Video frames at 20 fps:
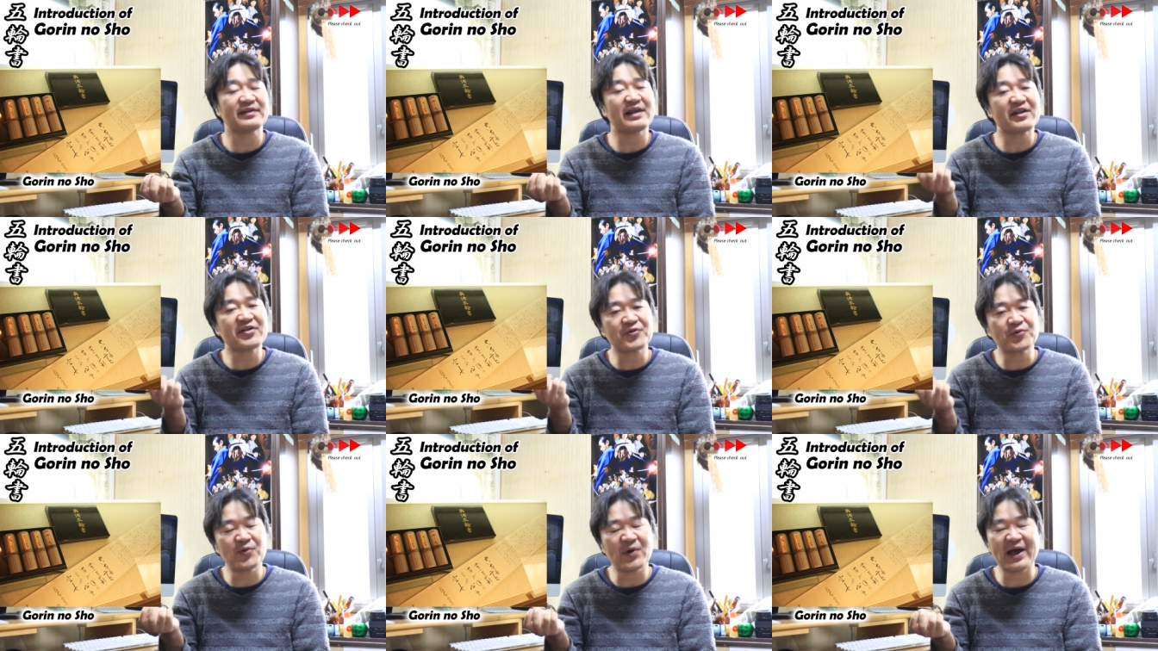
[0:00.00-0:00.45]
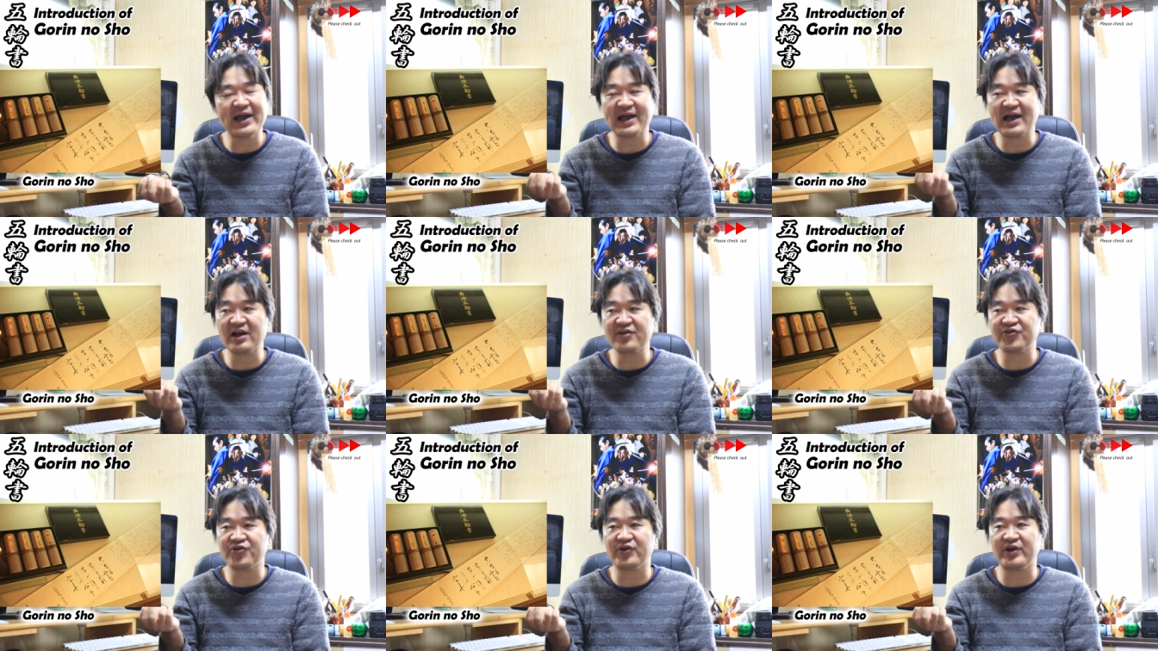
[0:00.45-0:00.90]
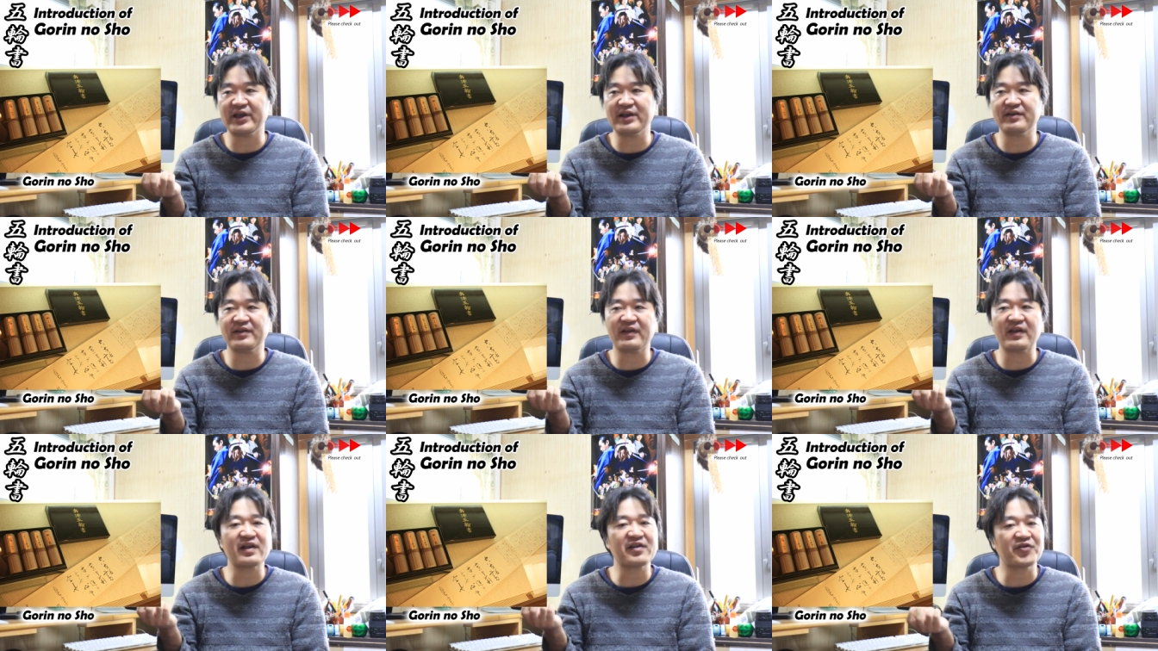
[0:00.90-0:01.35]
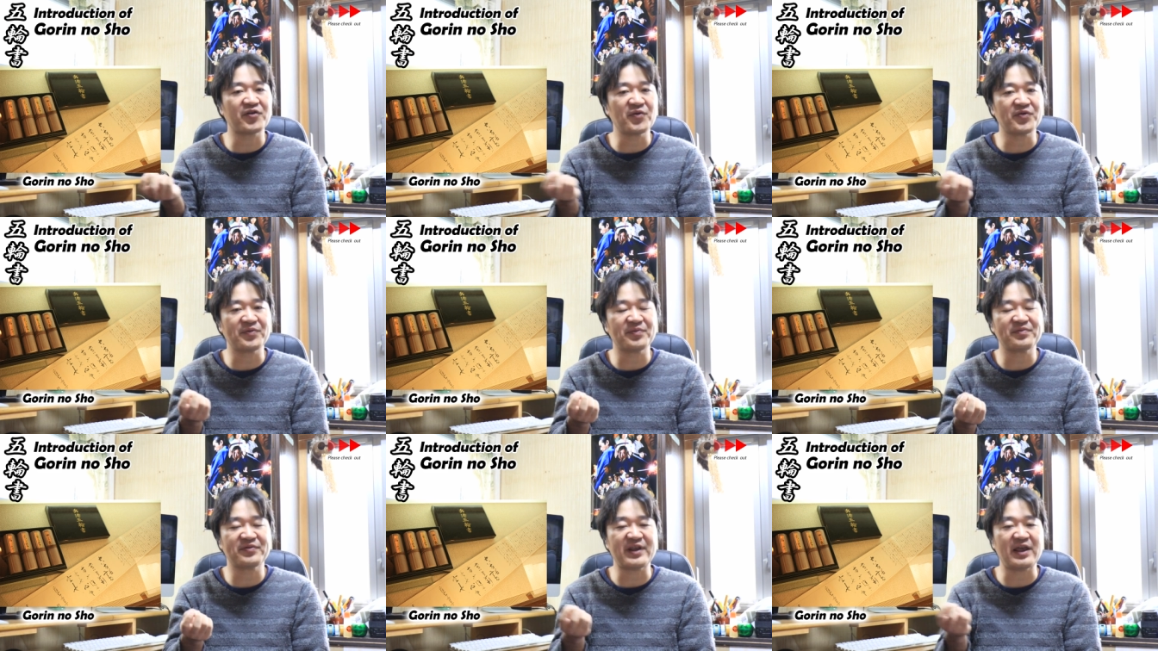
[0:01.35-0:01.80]
That's why actually there's
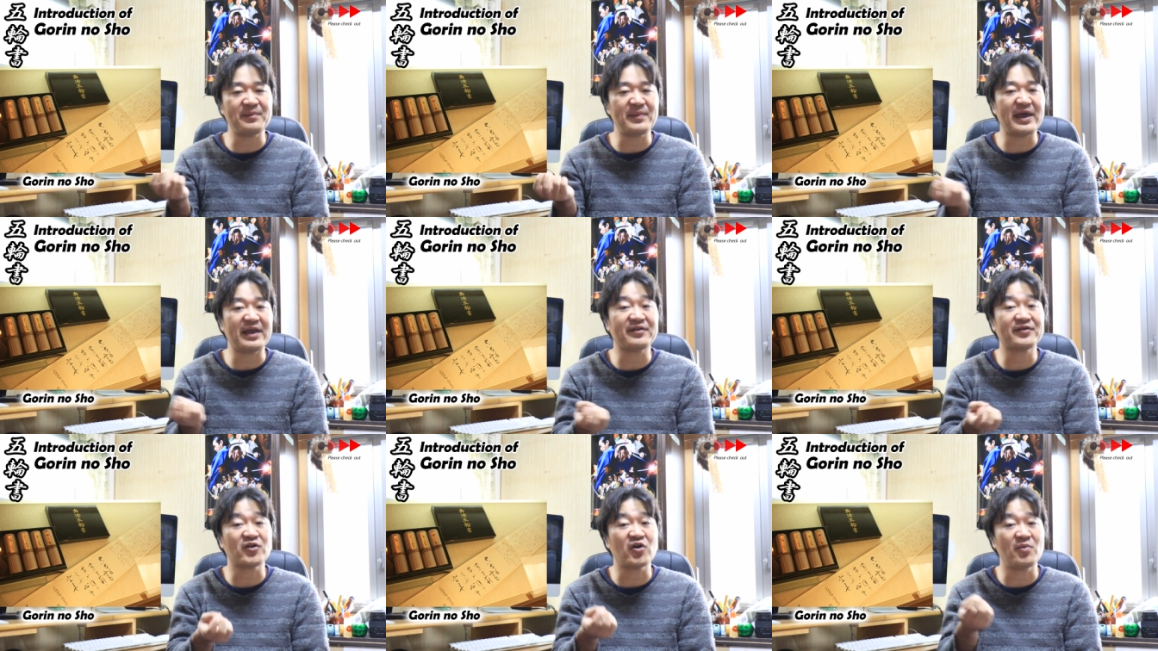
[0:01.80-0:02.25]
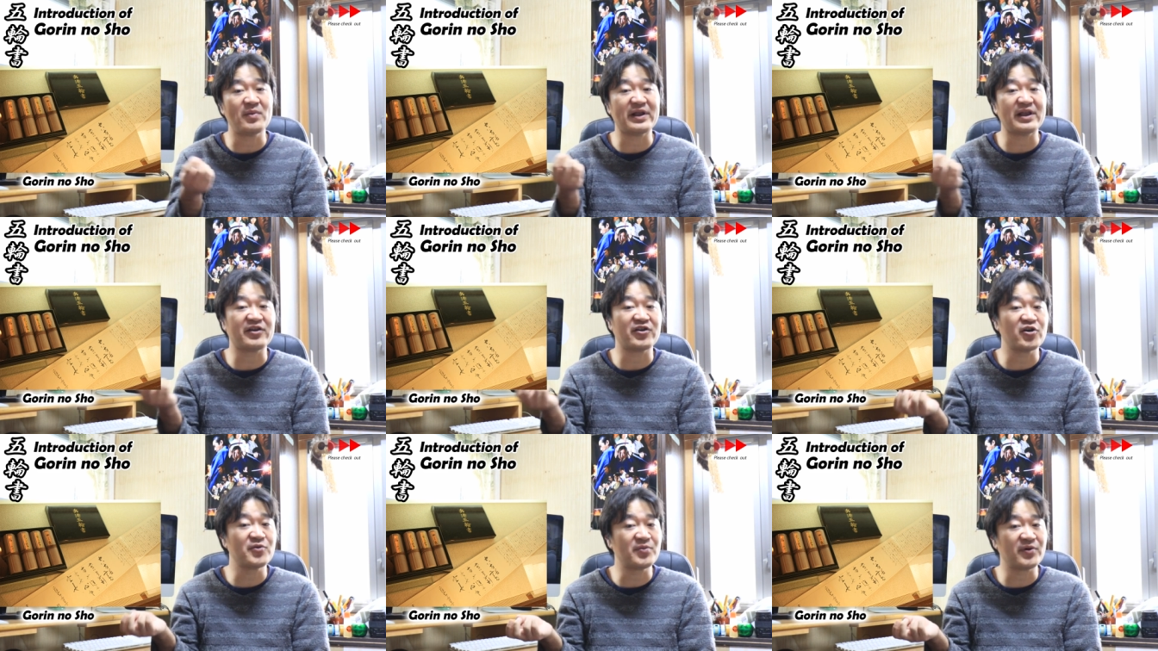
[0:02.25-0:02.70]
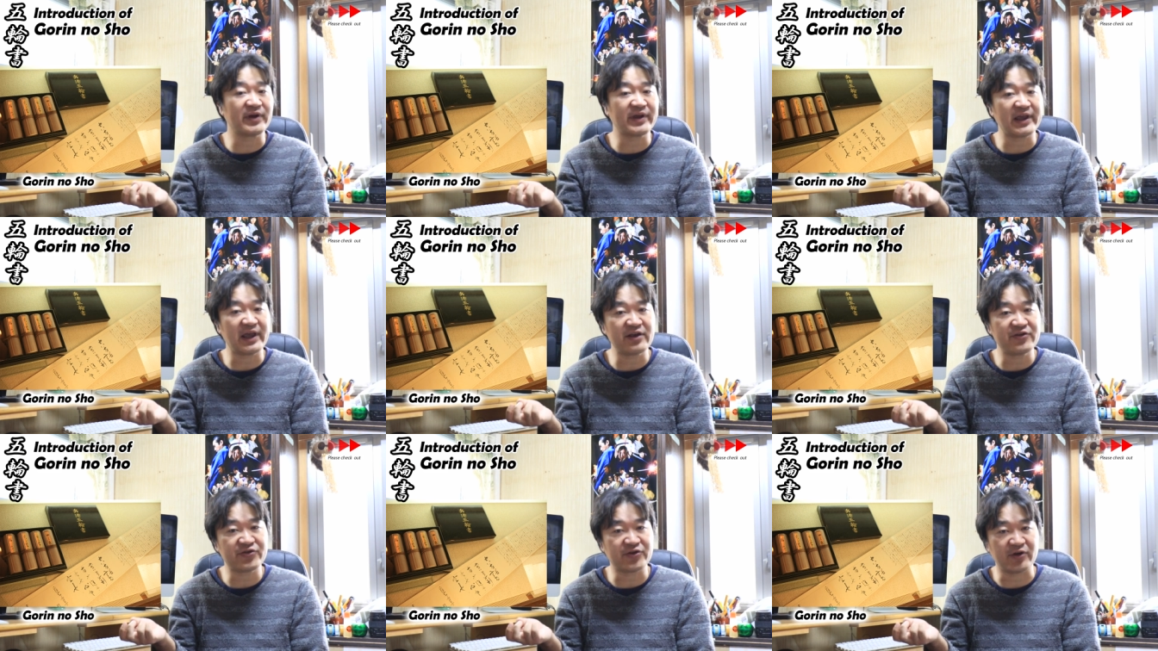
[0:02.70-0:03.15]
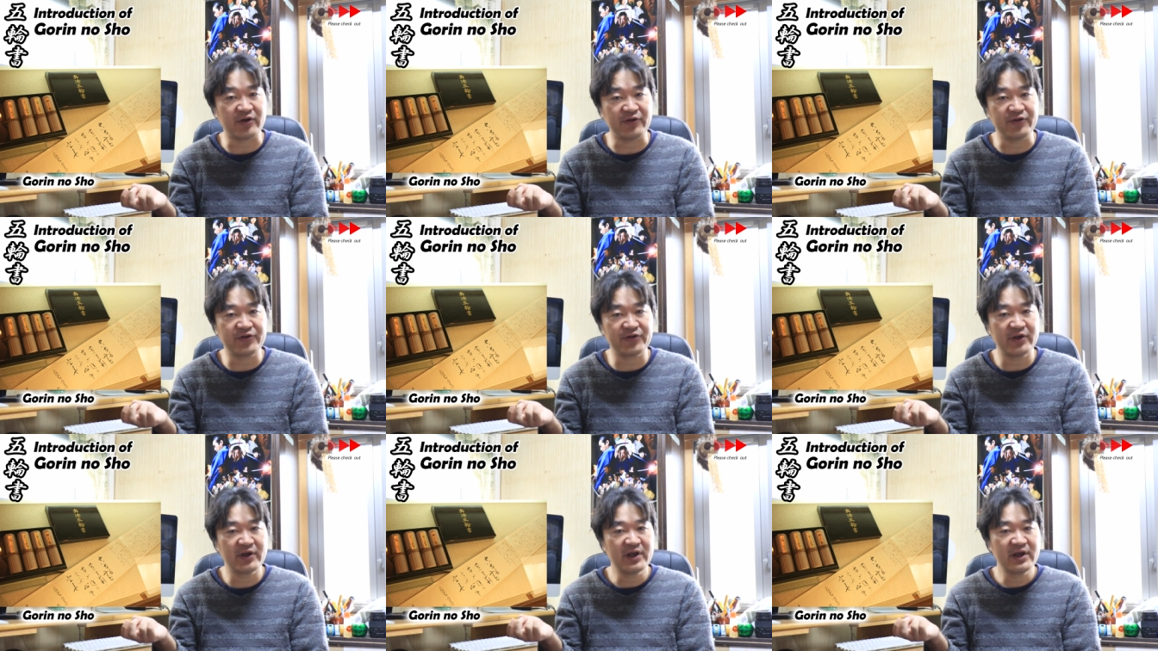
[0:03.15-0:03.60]
they made so many
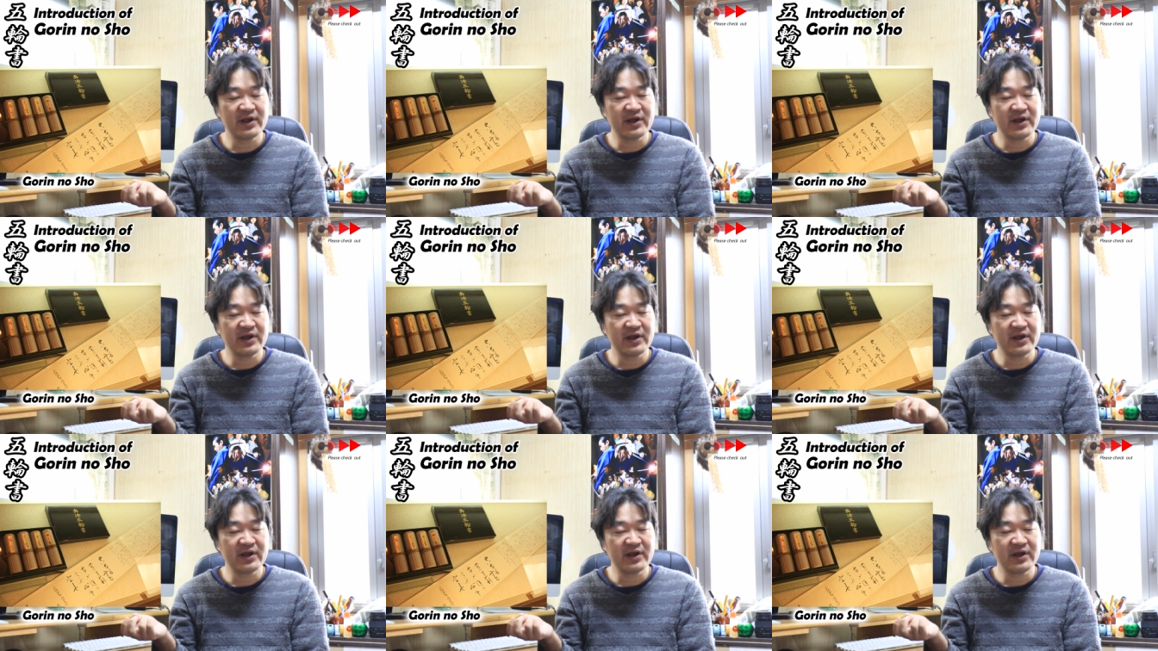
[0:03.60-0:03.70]
duplications